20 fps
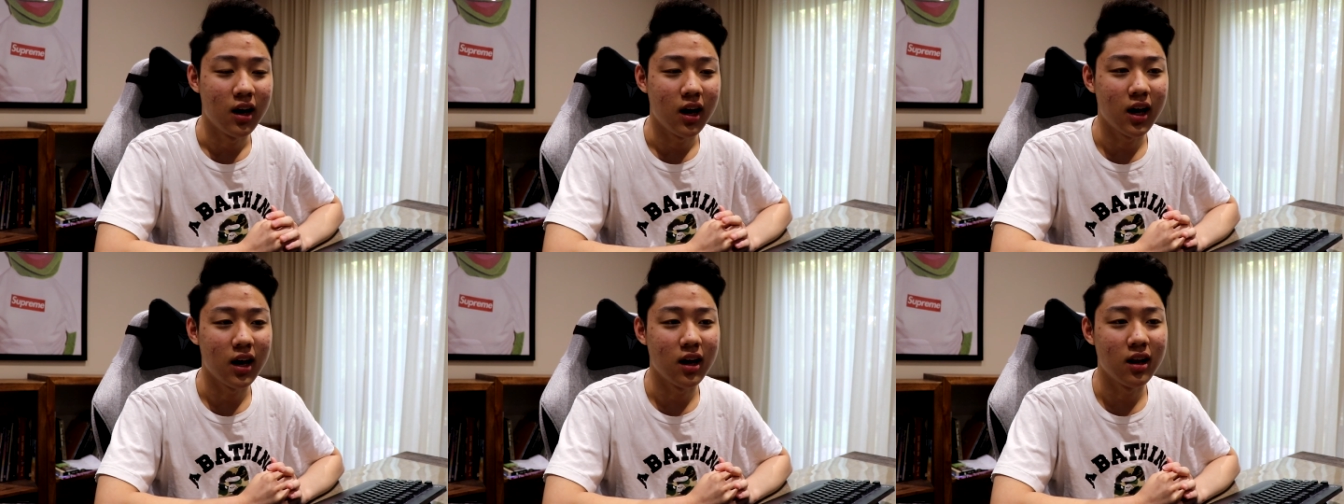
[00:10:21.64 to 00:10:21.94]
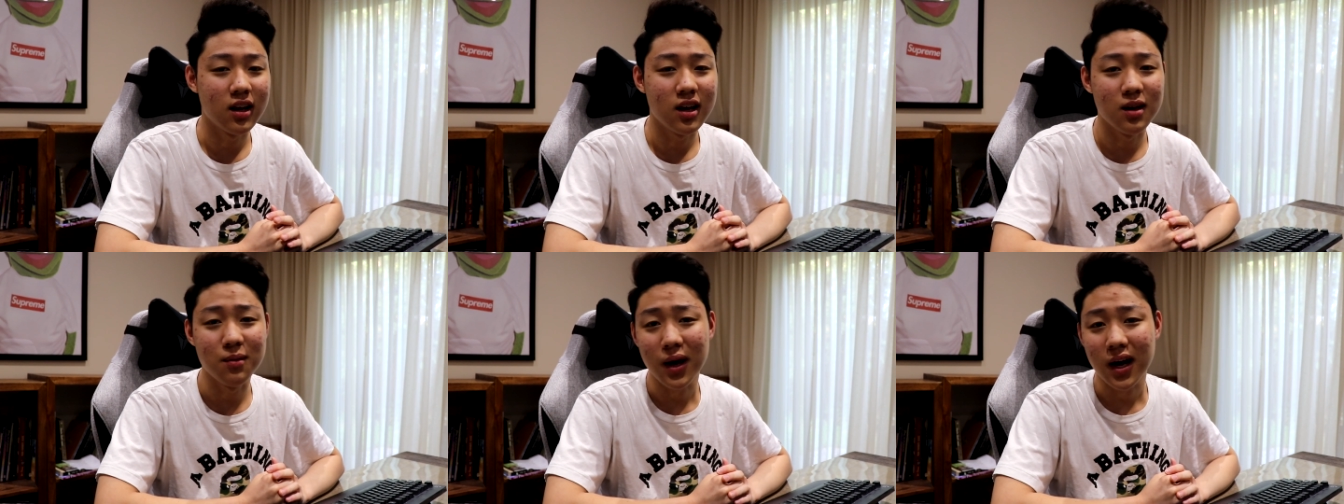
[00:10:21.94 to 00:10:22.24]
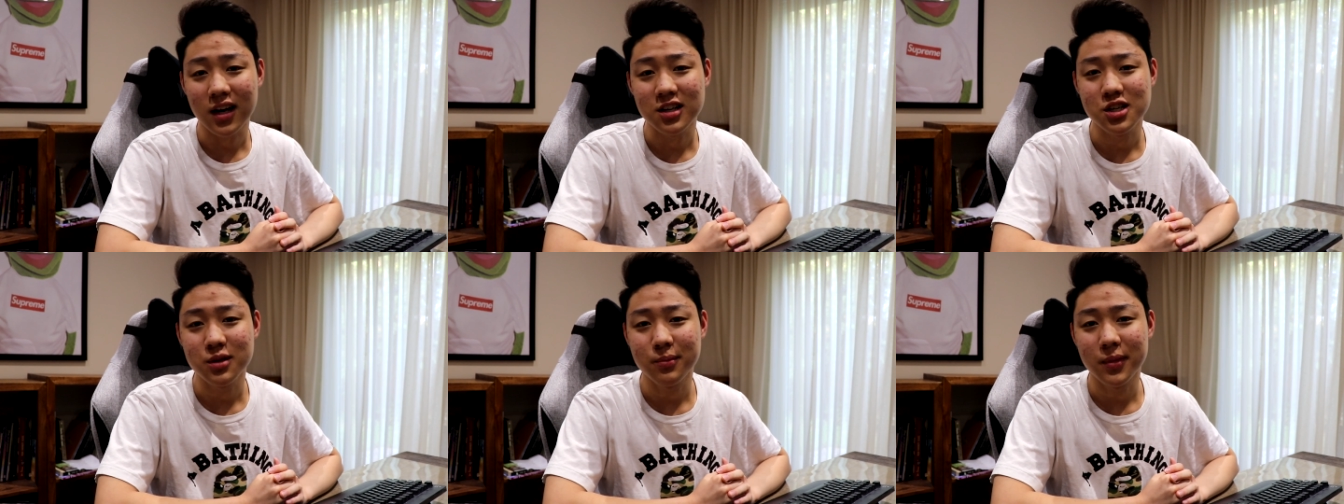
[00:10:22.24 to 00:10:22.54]
and it
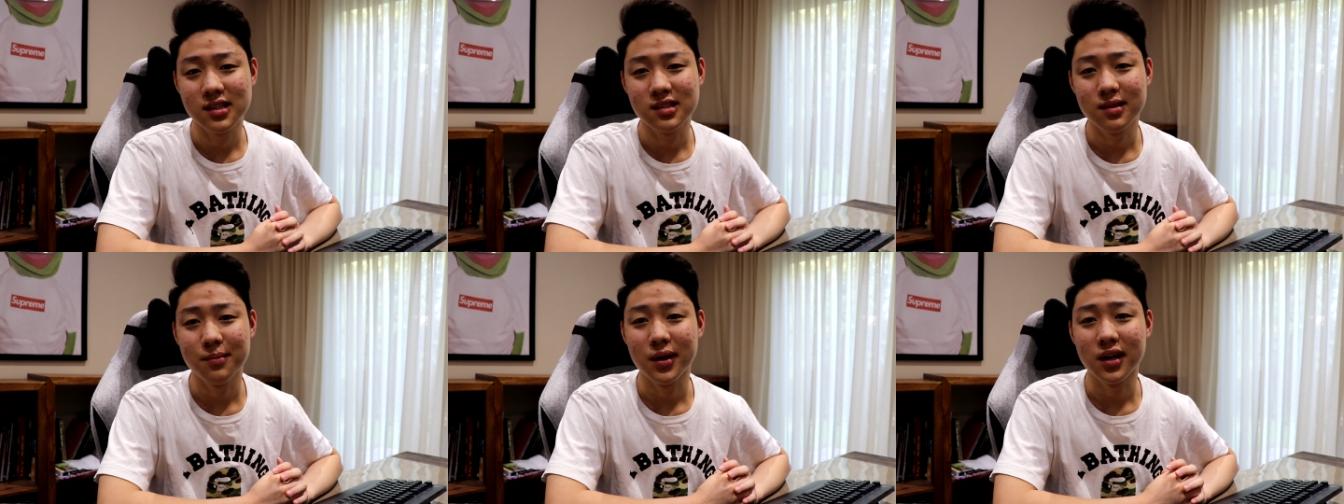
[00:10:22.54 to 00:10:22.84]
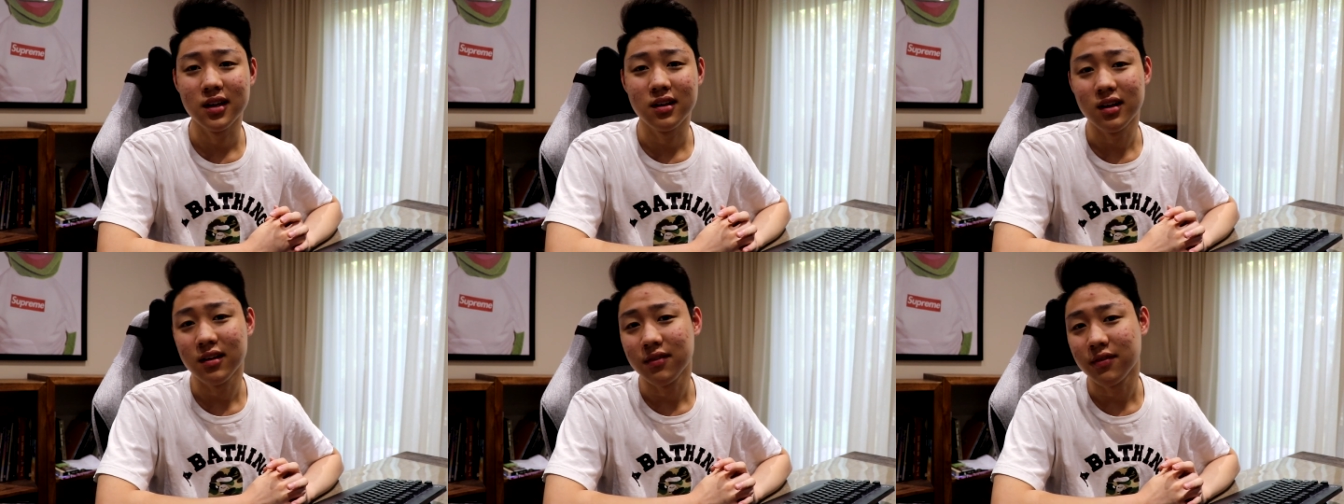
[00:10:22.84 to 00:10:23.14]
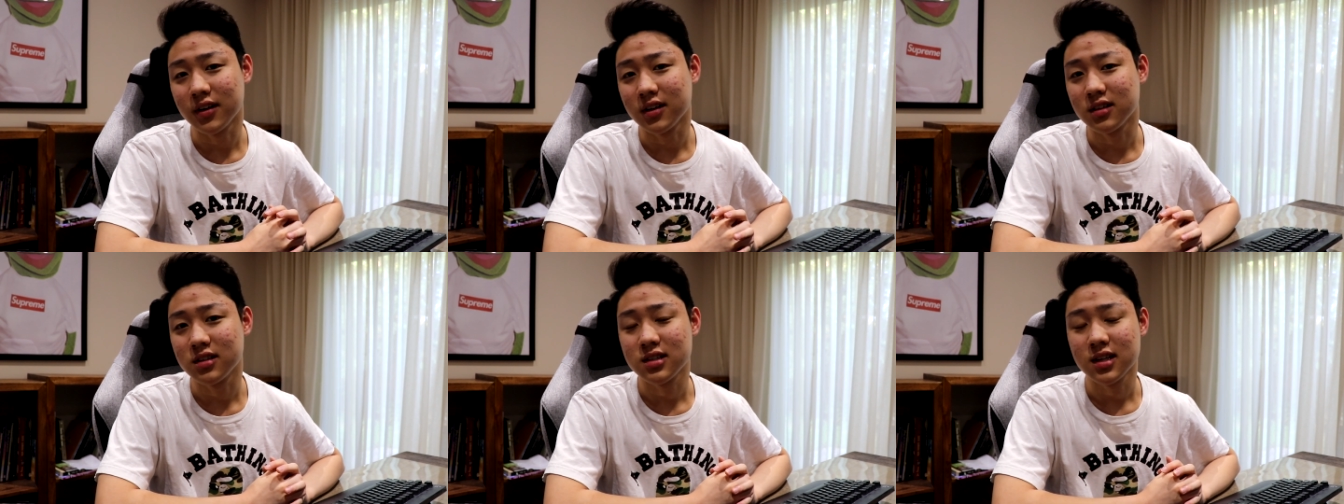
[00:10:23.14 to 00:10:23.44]
actually makes a big
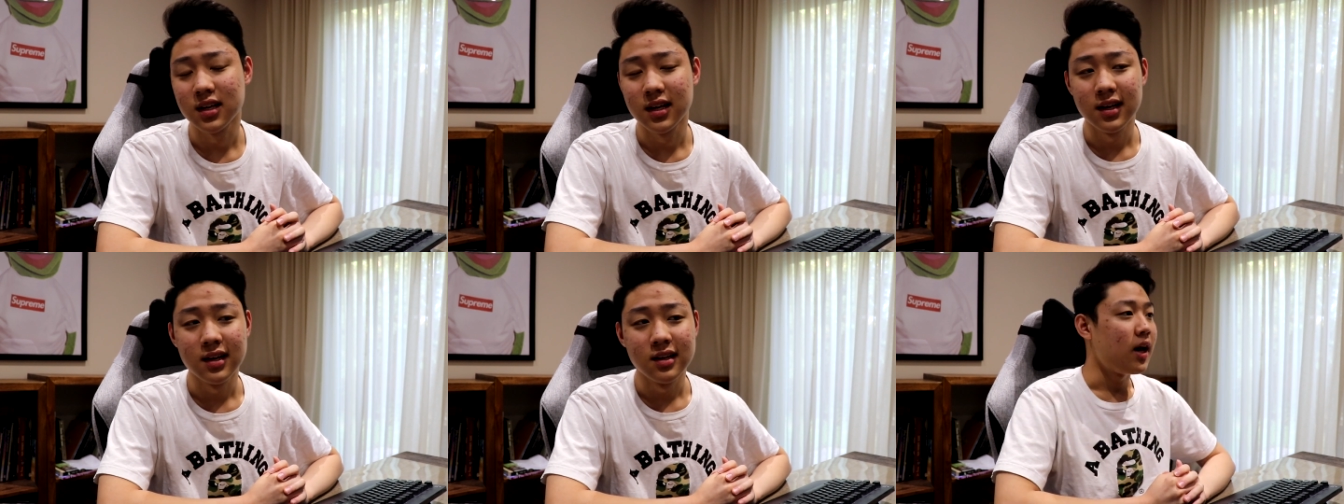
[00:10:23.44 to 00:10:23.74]
difference.